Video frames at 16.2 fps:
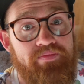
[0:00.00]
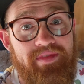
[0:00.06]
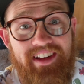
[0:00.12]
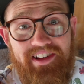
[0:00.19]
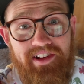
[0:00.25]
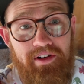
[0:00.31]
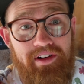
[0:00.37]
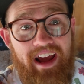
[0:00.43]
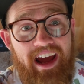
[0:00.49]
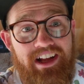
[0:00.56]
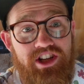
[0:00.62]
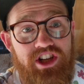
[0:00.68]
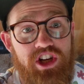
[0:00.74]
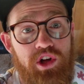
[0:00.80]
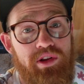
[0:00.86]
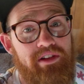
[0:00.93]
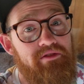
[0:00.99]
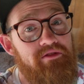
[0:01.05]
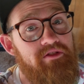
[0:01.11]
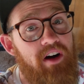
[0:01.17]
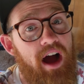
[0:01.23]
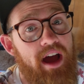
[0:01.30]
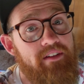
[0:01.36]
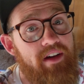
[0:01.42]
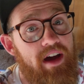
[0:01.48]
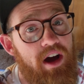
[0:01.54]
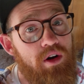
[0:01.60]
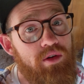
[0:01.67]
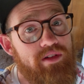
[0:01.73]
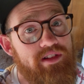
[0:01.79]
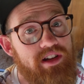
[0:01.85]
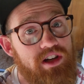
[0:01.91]
They started hatching only 5
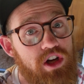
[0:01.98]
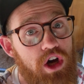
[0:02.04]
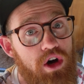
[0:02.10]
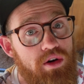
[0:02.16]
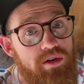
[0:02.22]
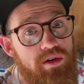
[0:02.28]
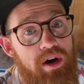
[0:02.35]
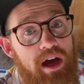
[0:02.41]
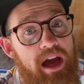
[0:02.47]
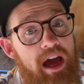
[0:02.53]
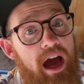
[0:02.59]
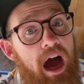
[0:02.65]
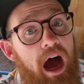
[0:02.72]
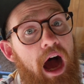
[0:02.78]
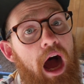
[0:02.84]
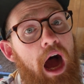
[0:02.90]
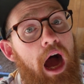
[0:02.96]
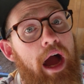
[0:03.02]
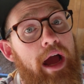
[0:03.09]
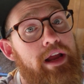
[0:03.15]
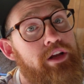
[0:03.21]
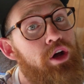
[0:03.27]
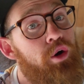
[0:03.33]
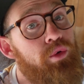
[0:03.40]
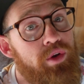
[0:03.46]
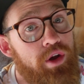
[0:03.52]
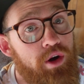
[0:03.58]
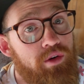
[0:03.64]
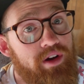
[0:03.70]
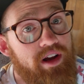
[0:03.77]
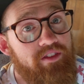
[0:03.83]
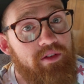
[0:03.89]
hours ago. I don't
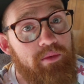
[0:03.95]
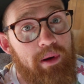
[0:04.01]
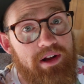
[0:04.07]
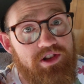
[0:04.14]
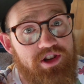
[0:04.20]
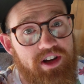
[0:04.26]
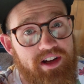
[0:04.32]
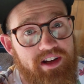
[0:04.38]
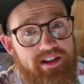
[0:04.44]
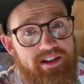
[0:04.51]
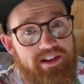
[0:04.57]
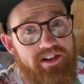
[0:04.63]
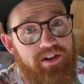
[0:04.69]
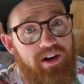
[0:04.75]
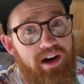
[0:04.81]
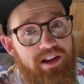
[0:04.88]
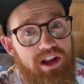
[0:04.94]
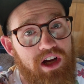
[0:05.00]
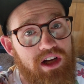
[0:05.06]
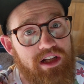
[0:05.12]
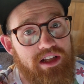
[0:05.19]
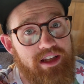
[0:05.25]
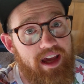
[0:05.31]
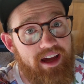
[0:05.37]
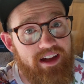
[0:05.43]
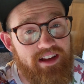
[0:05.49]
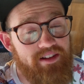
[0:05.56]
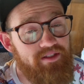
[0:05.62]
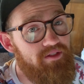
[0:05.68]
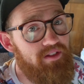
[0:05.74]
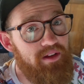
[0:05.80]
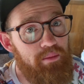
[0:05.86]
know enough about chickens to know how long it
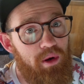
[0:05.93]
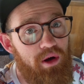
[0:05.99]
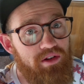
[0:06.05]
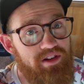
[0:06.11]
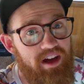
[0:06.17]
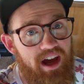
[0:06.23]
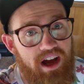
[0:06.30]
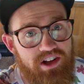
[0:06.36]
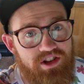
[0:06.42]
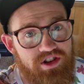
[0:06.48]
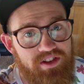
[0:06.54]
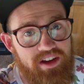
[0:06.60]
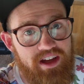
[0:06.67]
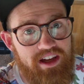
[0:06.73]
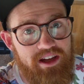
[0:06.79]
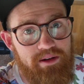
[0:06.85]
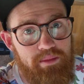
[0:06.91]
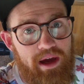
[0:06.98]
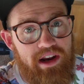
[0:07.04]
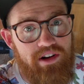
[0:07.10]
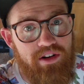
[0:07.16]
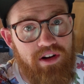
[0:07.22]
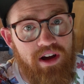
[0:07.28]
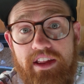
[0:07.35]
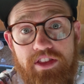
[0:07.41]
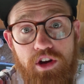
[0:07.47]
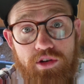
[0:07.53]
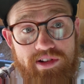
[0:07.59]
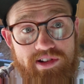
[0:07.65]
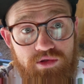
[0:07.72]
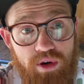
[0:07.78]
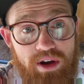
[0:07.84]
takes for them all to hatch in the incubator. They're
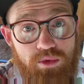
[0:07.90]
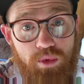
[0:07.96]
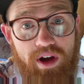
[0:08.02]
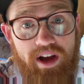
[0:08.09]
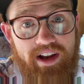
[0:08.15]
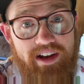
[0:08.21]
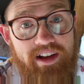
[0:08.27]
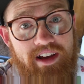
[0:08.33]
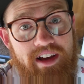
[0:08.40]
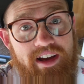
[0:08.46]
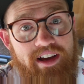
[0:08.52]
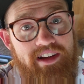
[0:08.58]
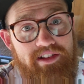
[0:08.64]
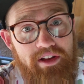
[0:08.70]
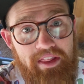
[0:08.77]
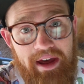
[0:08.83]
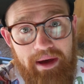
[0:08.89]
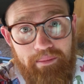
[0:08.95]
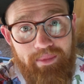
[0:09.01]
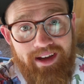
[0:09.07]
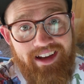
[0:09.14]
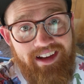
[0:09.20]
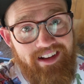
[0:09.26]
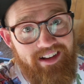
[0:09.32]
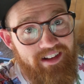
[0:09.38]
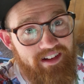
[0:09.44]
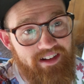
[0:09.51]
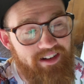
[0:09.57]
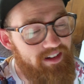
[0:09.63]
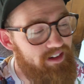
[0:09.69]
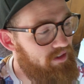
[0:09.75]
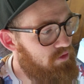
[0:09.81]
straight run. So that
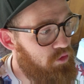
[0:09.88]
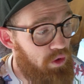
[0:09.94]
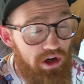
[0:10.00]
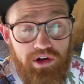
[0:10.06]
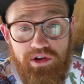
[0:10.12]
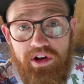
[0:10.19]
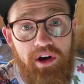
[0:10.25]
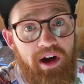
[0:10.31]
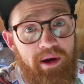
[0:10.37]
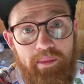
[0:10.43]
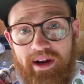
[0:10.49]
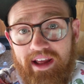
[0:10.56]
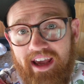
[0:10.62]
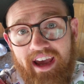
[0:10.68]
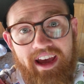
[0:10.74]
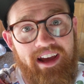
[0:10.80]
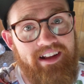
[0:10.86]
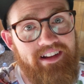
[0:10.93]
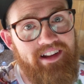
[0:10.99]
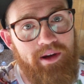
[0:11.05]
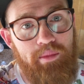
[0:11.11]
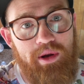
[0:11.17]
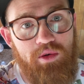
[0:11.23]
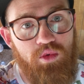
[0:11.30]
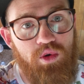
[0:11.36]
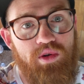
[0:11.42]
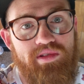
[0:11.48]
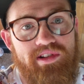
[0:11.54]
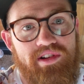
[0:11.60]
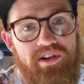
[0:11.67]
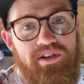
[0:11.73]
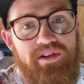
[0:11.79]
means we don't know how many hens, how many
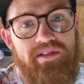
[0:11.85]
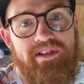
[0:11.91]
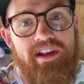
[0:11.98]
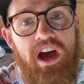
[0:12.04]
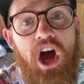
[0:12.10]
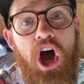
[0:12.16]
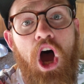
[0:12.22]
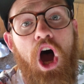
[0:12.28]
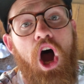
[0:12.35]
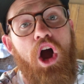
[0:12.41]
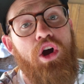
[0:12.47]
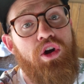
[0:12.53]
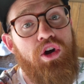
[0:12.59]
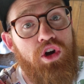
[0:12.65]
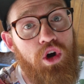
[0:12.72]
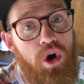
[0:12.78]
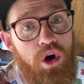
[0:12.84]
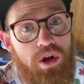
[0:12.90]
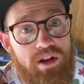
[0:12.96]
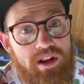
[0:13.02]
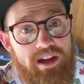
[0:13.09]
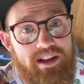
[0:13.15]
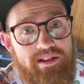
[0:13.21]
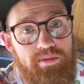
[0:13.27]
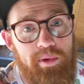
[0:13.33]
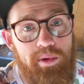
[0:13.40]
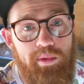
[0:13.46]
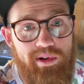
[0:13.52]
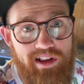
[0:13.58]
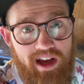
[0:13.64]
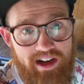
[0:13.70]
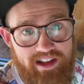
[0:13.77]
roosters. Our goal is we
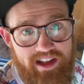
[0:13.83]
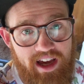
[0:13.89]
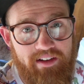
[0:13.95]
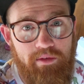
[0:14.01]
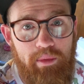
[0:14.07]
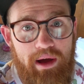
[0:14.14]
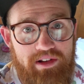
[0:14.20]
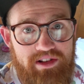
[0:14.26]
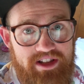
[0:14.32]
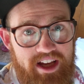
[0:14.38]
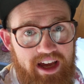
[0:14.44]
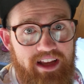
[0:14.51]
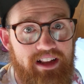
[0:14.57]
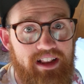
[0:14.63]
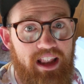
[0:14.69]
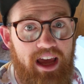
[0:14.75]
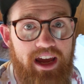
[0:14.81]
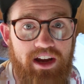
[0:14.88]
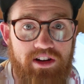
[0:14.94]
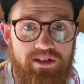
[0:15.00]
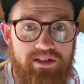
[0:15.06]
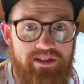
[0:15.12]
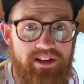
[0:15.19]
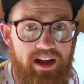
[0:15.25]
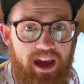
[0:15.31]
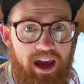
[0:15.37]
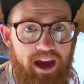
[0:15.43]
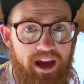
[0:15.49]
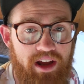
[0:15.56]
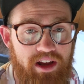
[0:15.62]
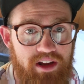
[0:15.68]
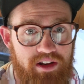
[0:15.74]
would like to have about 10 layers
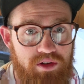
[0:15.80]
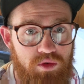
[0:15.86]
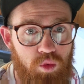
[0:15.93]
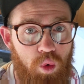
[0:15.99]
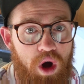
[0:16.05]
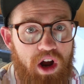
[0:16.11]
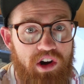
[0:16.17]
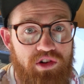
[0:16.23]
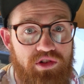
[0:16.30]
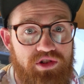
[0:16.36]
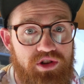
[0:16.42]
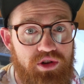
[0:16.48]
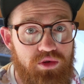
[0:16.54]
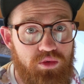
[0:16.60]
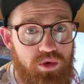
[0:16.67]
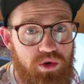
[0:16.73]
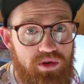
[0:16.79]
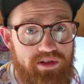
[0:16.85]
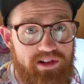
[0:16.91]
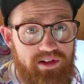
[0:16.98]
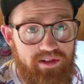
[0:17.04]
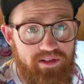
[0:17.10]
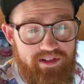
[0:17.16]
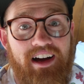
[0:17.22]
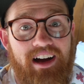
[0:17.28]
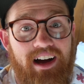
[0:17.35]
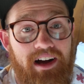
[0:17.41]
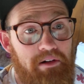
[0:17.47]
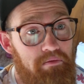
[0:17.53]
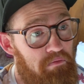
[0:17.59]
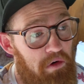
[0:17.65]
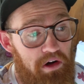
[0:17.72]
and 1 or 2 roosters.
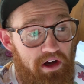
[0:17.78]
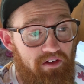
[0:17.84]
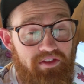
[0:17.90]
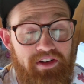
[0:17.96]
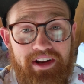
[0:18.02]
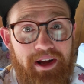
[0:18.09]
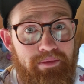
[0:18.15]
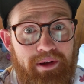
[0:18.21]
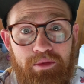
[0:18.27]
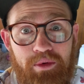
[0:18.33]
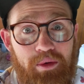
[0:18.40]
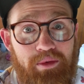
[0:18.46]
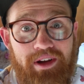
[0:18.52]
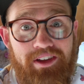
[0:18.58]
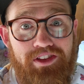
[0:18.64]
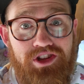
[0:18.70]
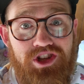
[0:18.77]
I'll give you an update when we get the